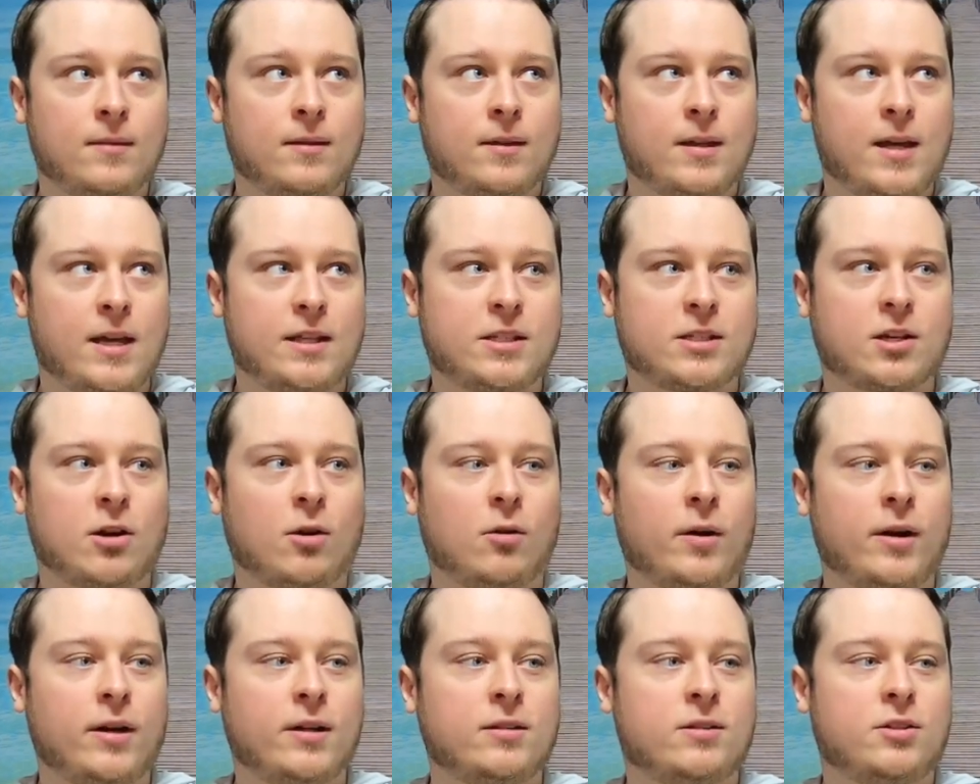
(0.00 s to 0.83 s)
It's
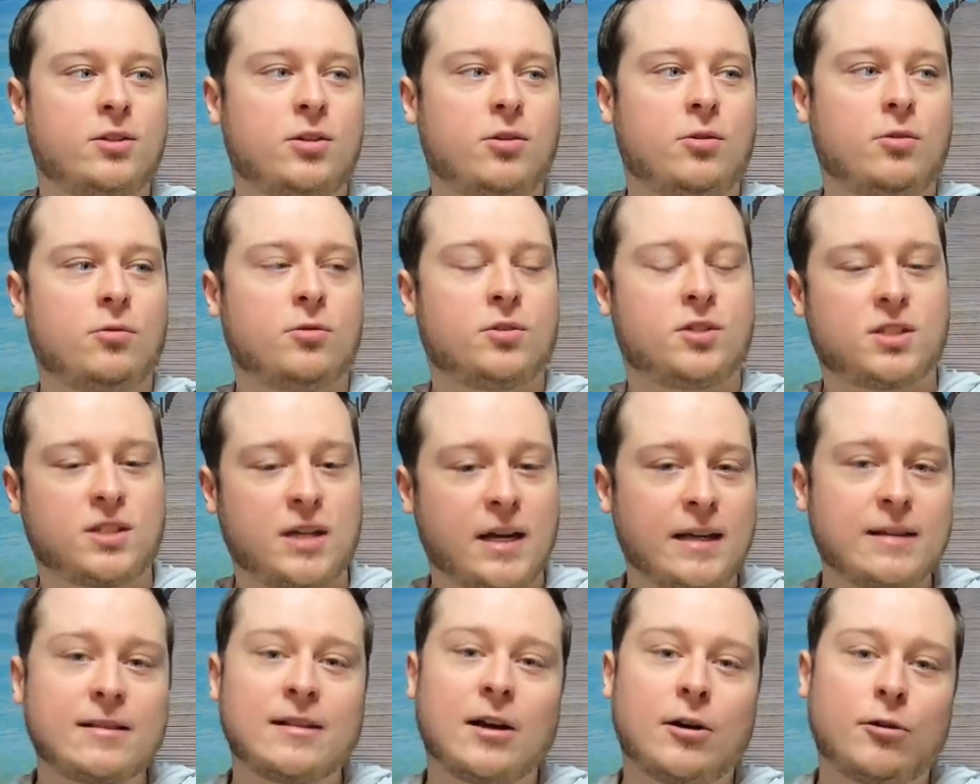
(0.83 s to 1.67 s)
going to
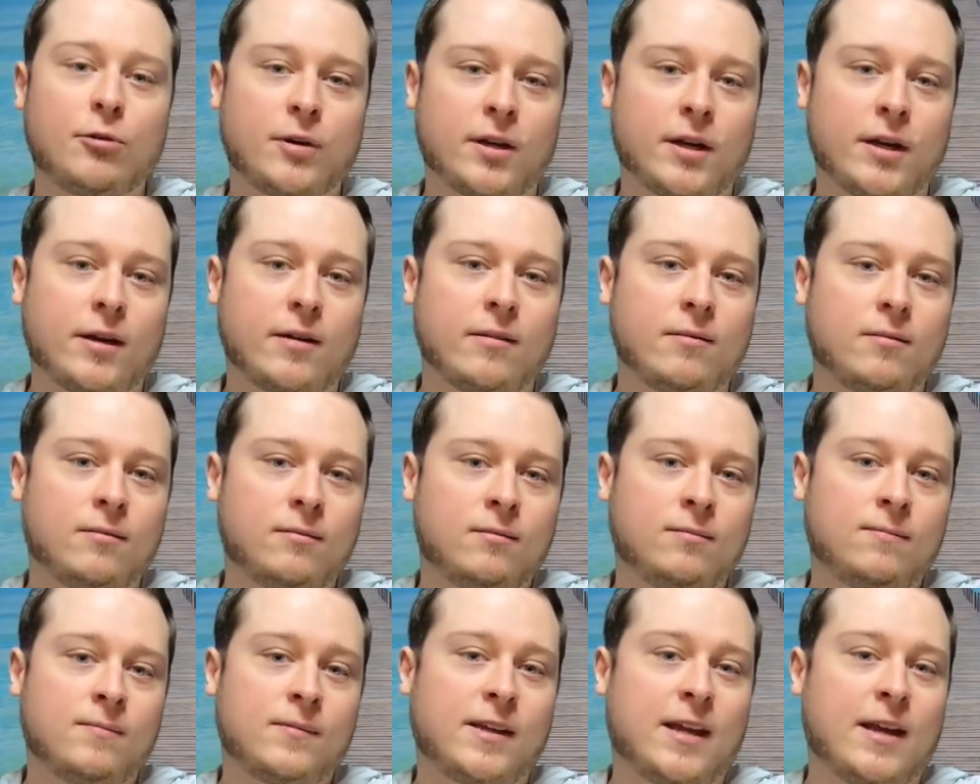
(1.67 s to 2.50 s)
stay loaded,
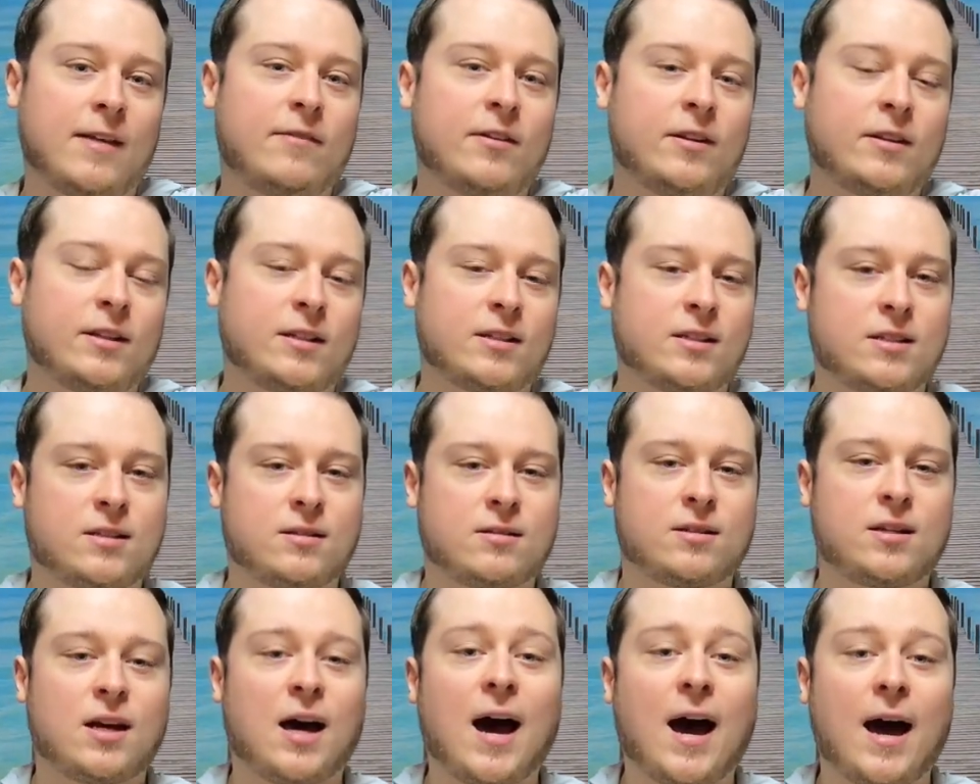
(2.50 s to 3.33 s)
giving the
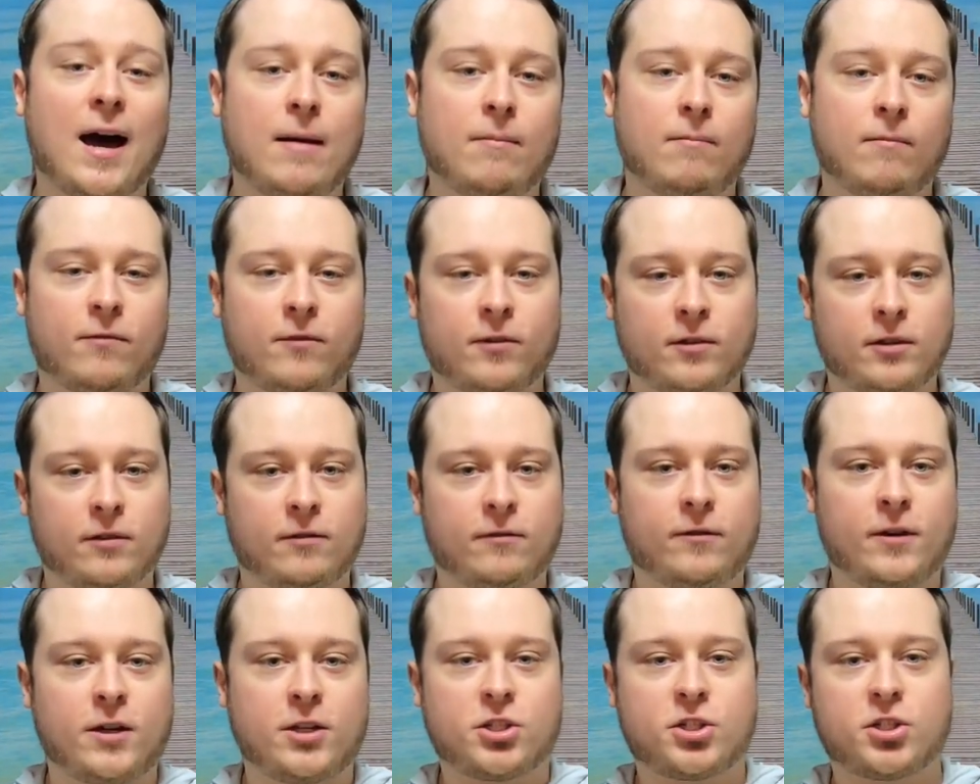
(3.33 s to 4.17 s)
time for the
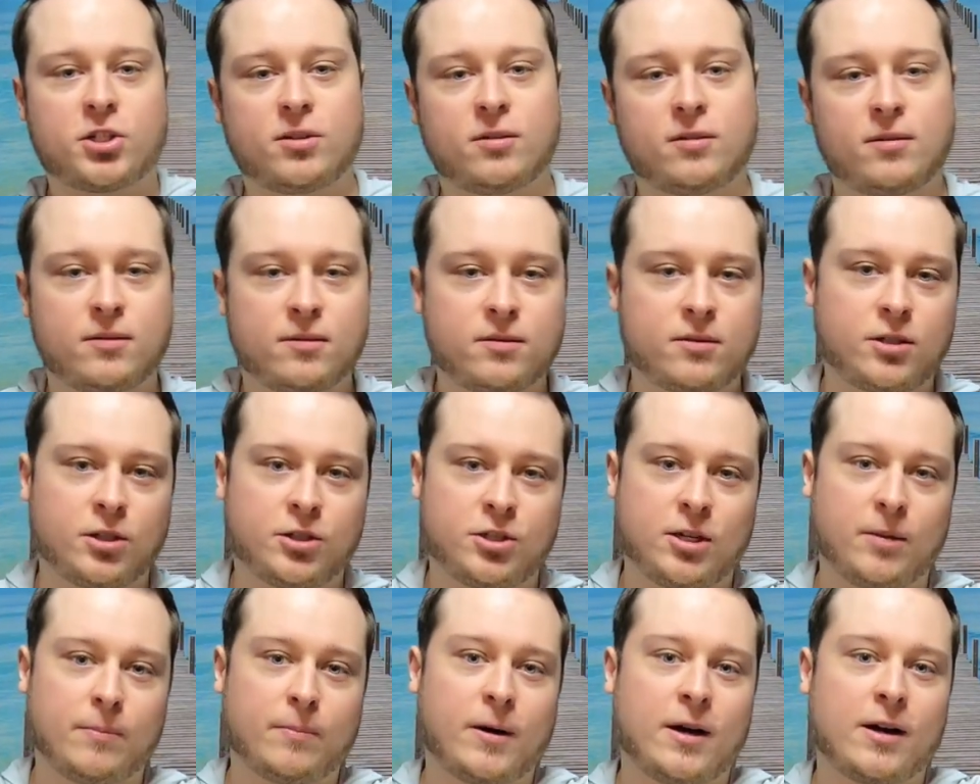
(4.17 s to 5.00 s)
fish to
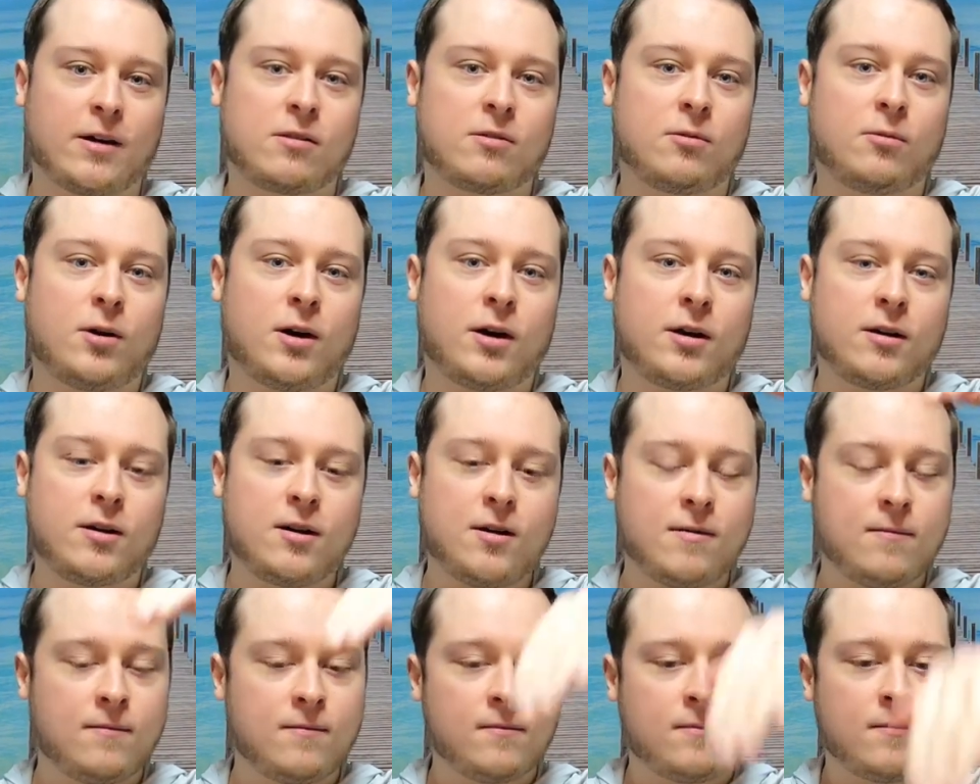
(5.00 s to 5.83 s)
jump out of the
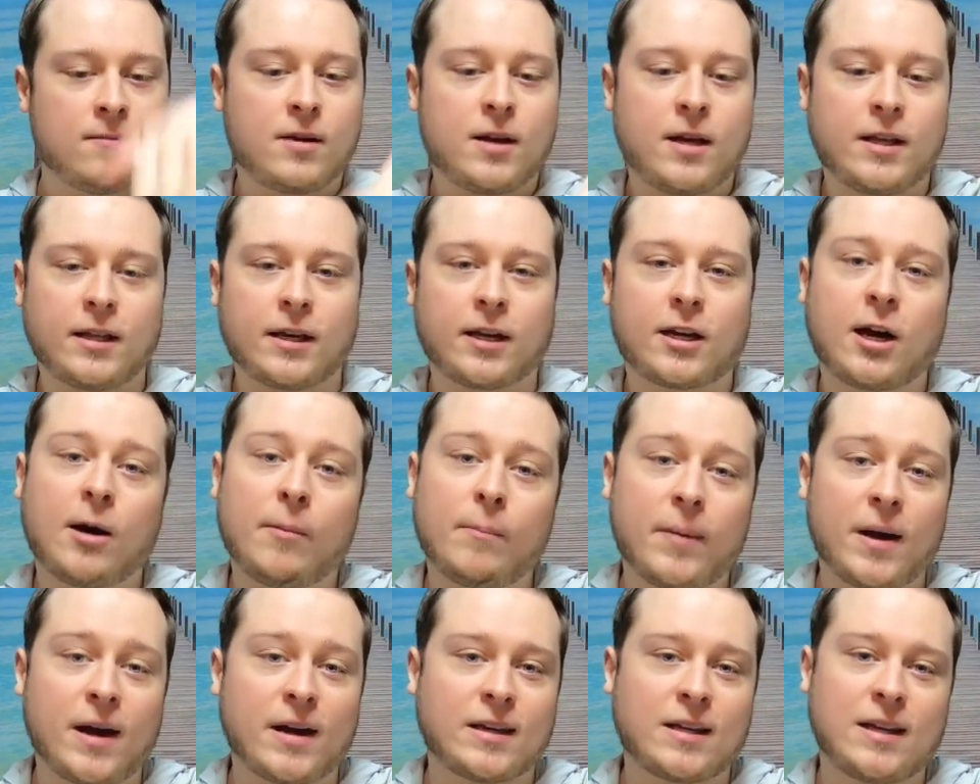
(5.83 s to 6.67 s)
water and then come
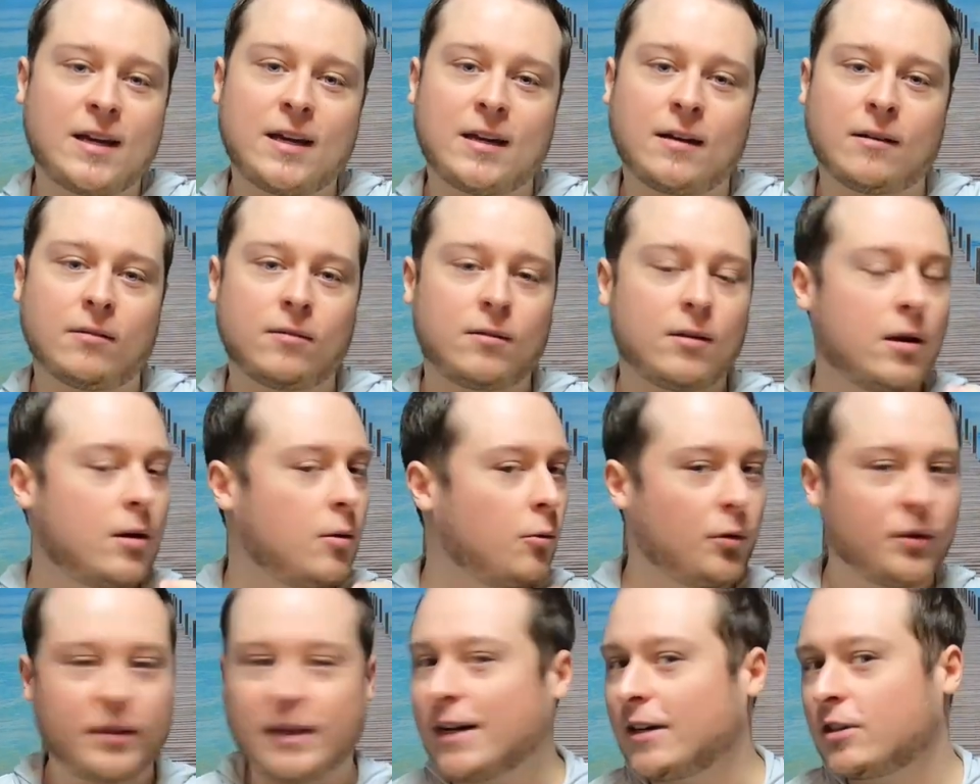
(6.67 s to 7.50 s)
back in
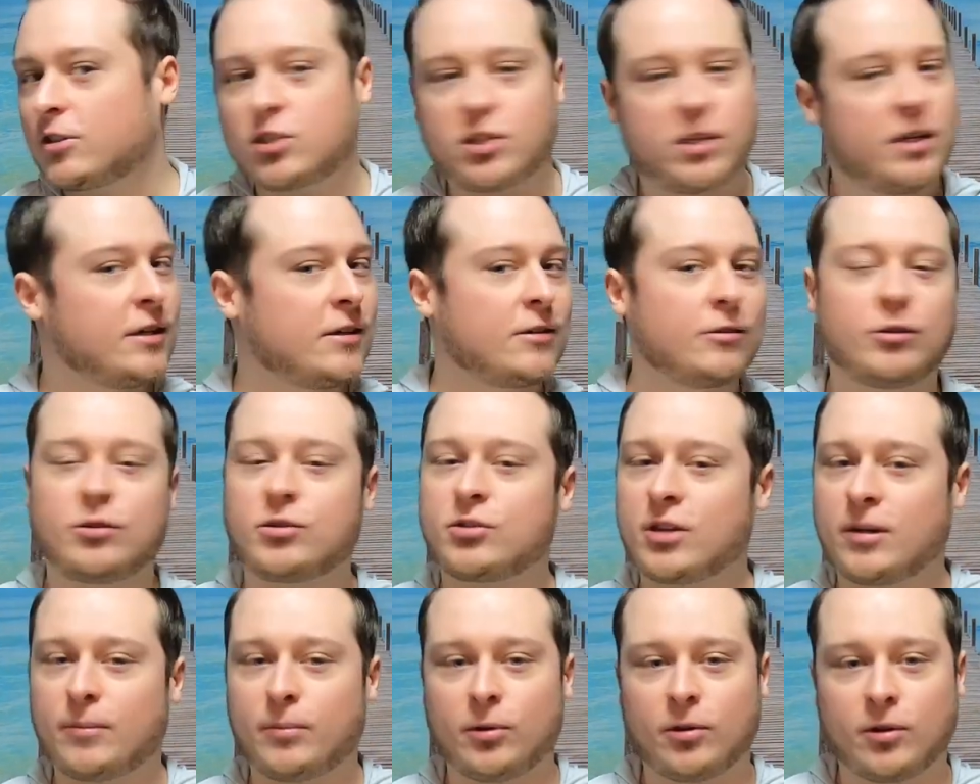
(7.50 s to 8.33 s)
without shaking those
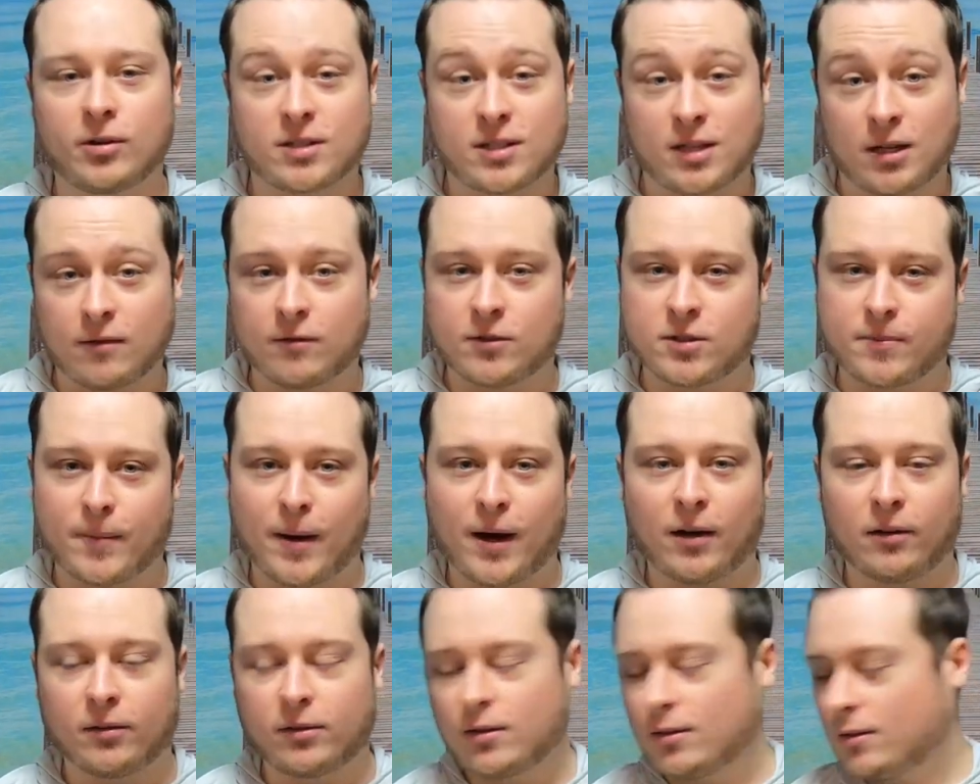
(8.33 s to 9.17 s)
treble hooks out of its
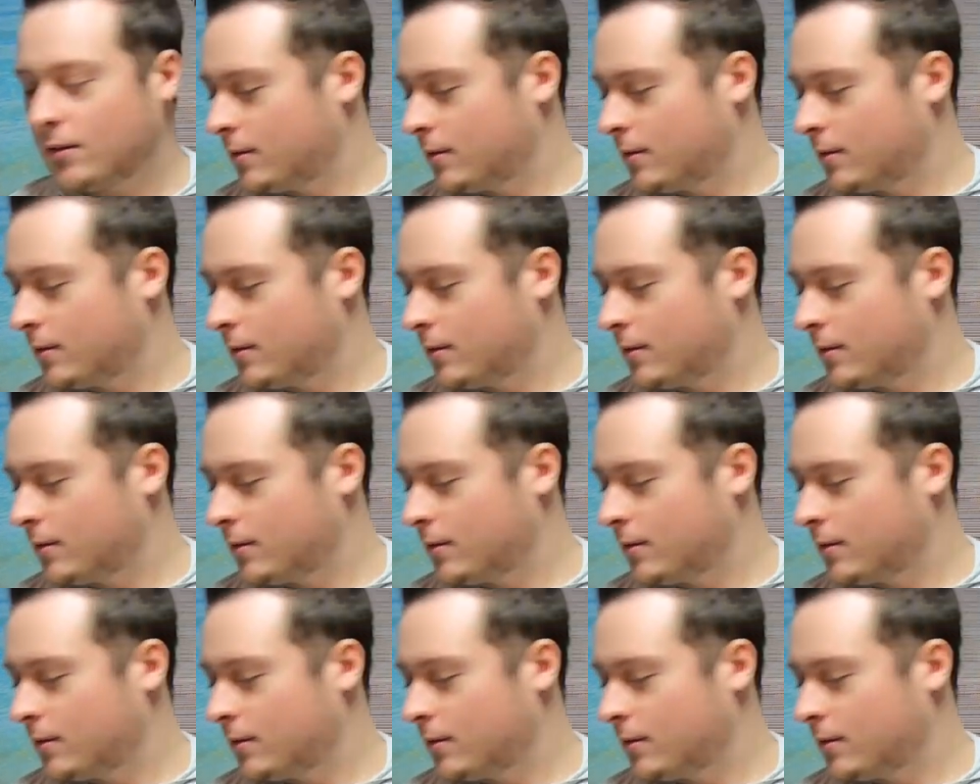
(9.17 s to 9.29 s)
mouth.